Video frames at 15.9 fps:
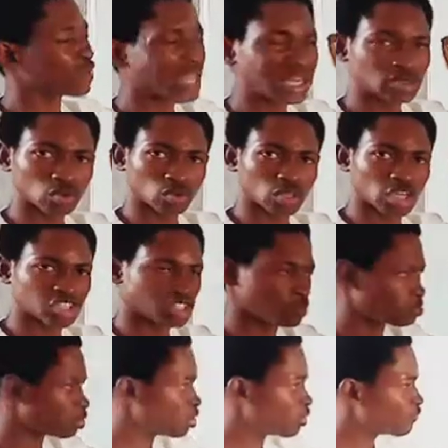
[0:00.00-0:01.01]
land ownership,
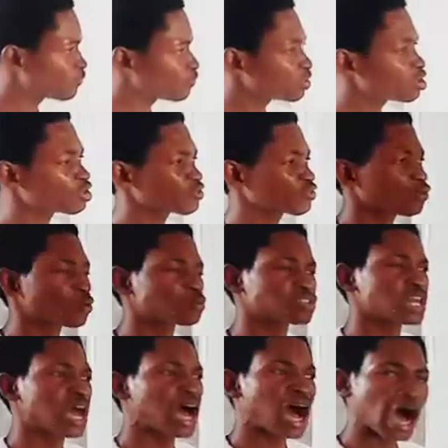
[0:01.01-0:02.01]
various forms,
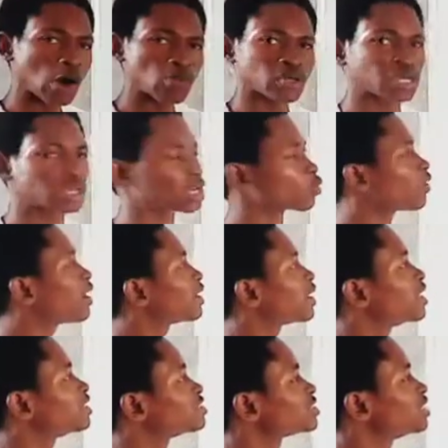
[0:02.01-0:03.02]
how we can acquire
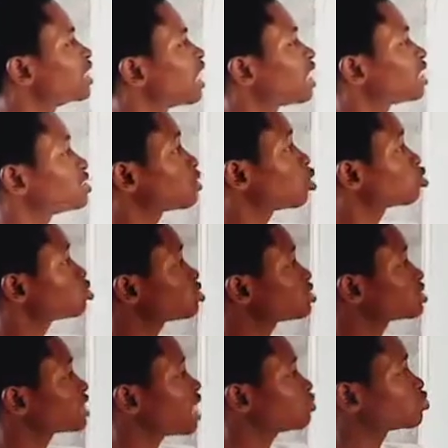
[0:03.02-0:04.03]
land, and also
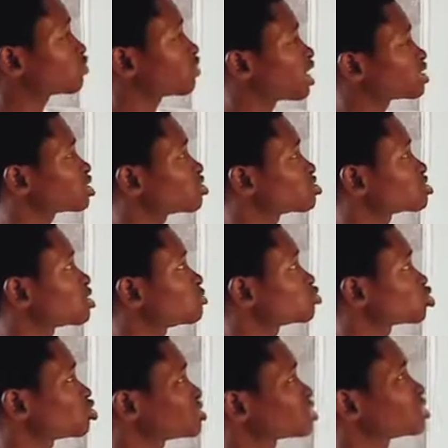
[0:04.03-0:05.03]
the types of land tenure system is
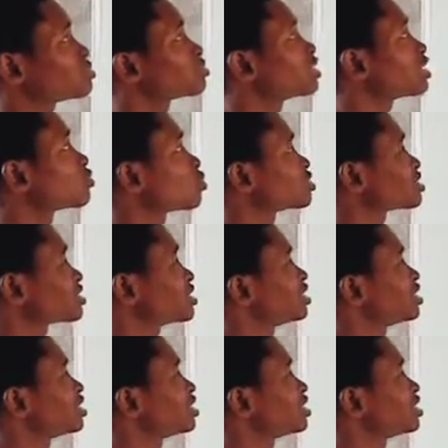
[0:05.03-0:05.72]
also the same thing as